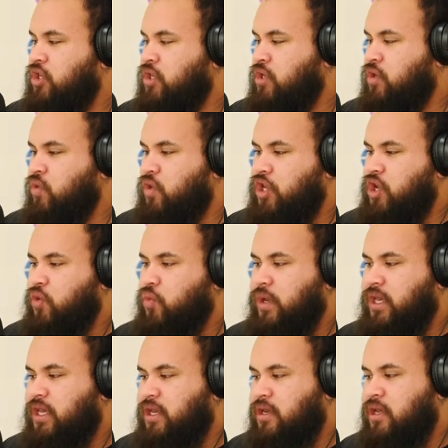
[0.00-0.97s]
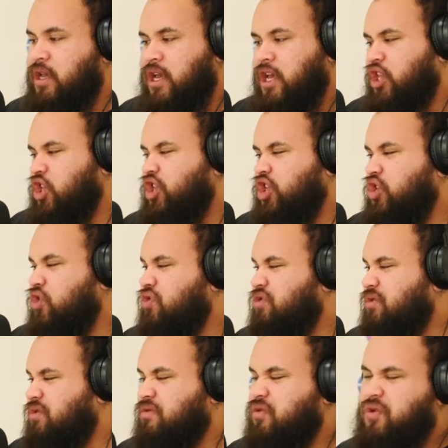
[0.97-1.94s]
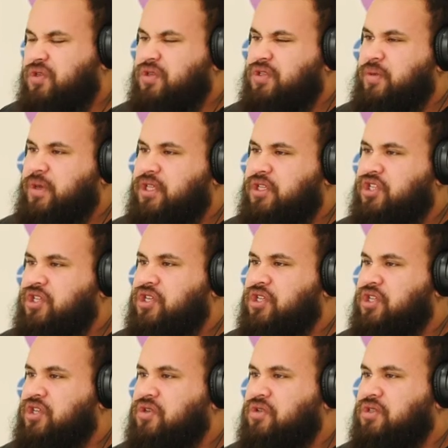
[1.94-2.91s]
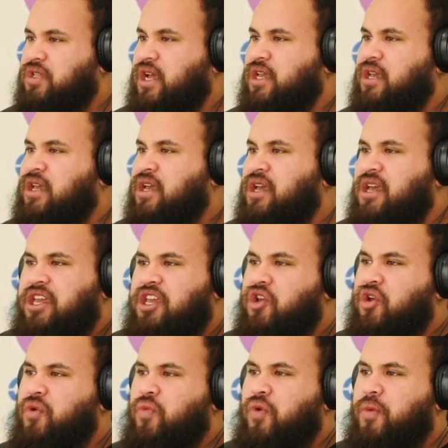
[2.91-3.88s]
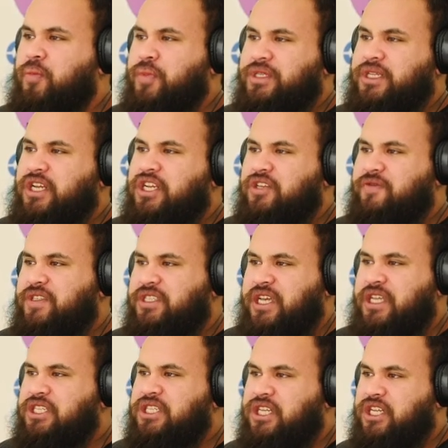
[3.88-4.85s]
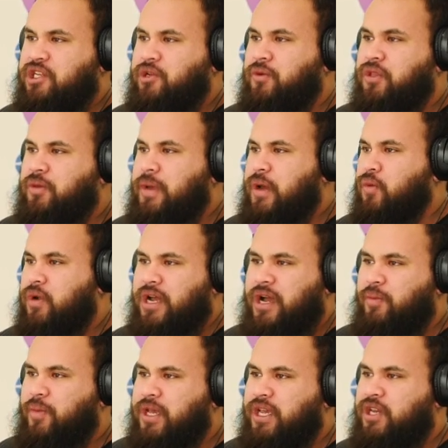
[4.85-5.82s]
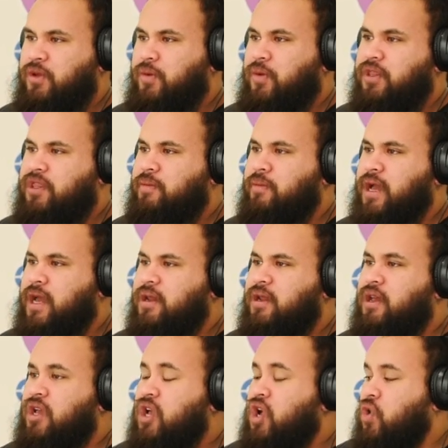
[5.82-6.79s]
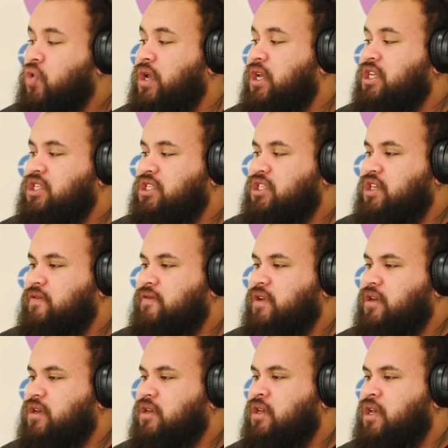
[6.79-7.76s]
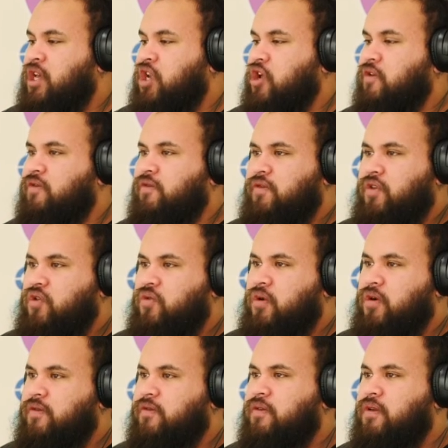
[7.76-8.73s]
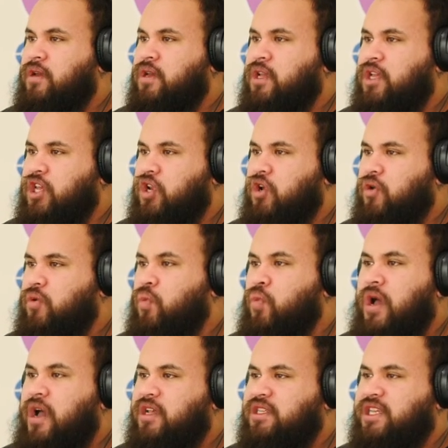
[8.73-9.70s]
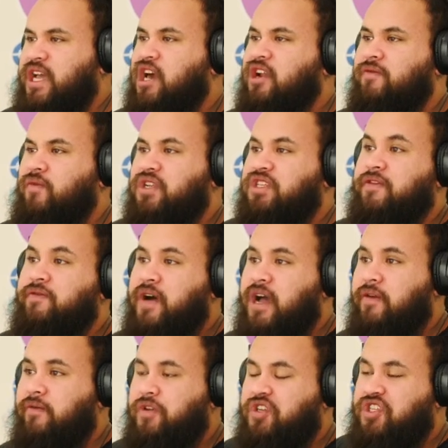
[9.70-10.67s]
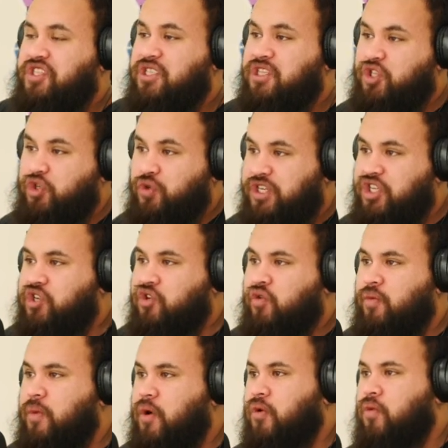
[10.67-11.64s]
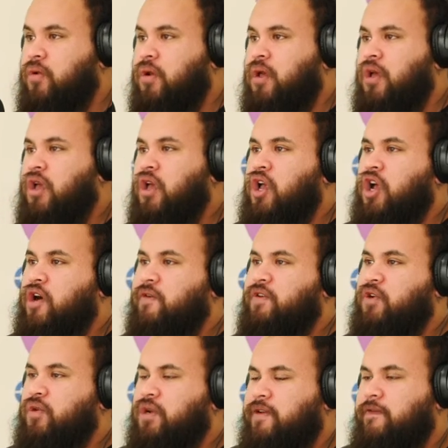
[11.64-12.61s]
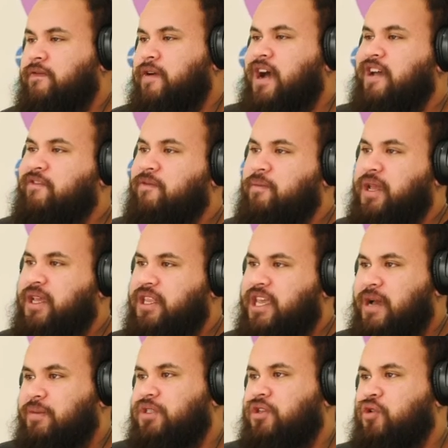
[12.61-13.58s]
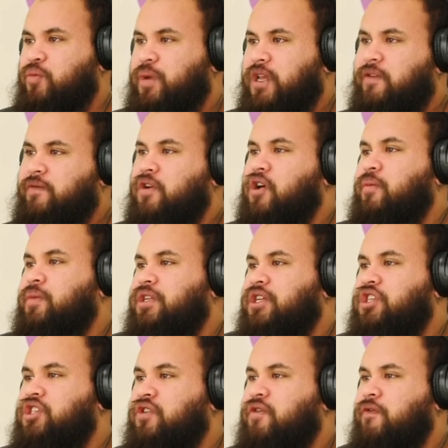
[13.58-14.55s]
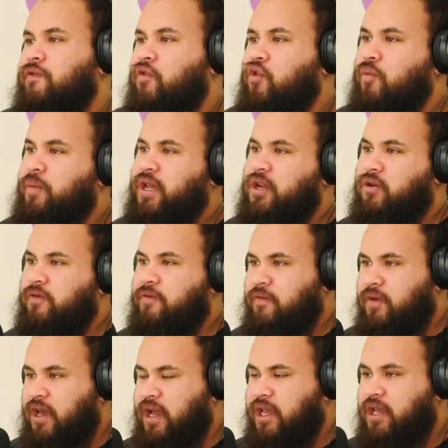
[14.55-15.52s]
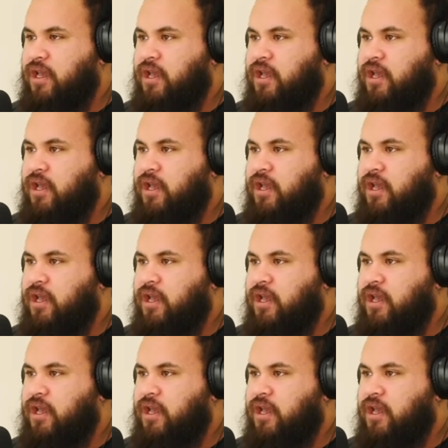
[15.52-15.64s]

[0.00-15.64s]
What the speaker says: use all sorts of methods. You can use, like, what percentage of intensity do you want them at, what RP do you want them at, or you can just give an overview of, a scale of 1 to 5, which is the traditional model of doing it. 5 being the absolute peak for competition, 4 being off, like,